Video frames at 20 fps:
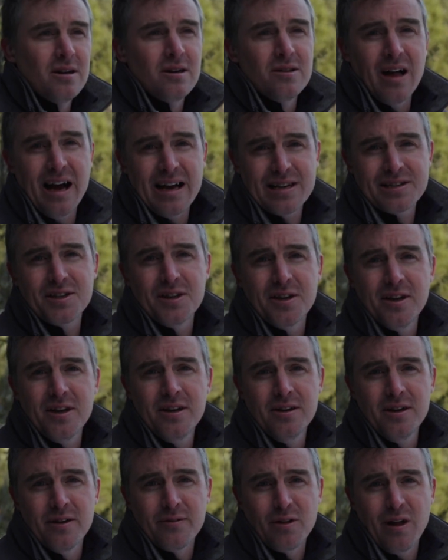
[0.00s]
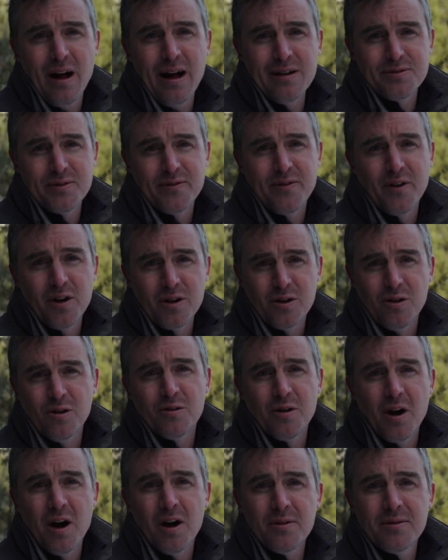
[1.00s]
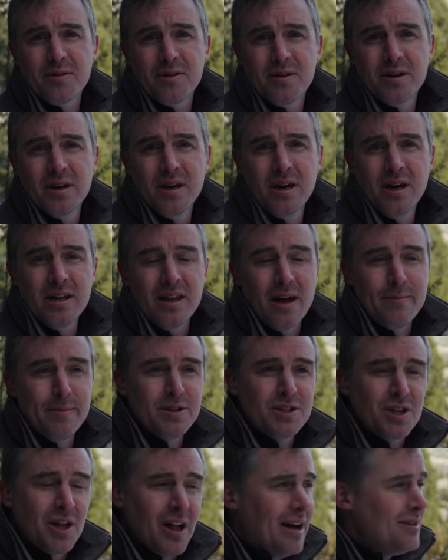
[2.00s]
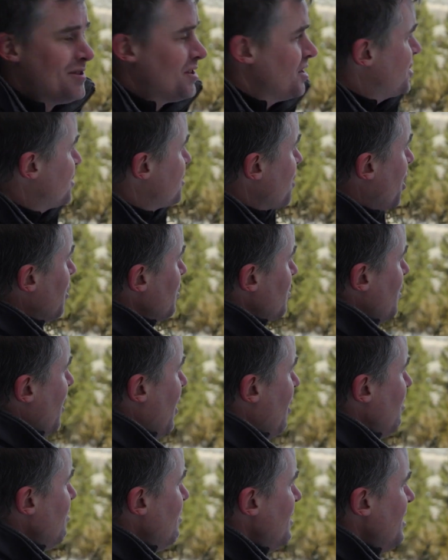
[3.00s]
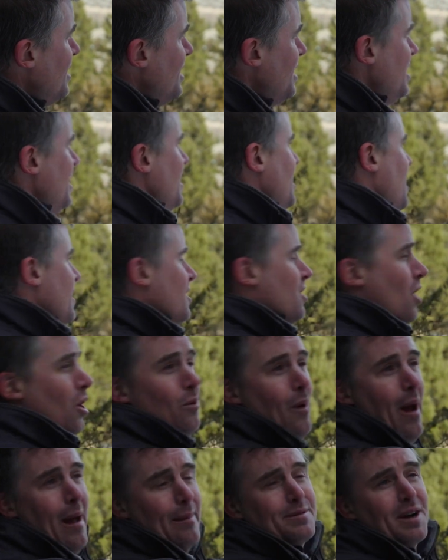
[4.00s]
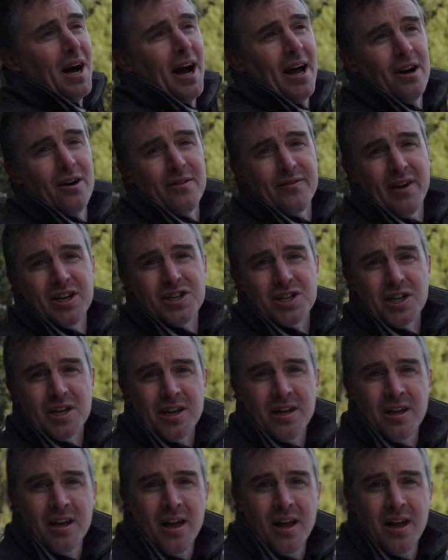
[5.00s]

Lastly, you have clouds of vertical growth. And that means clouds start low and go way up to high elevation.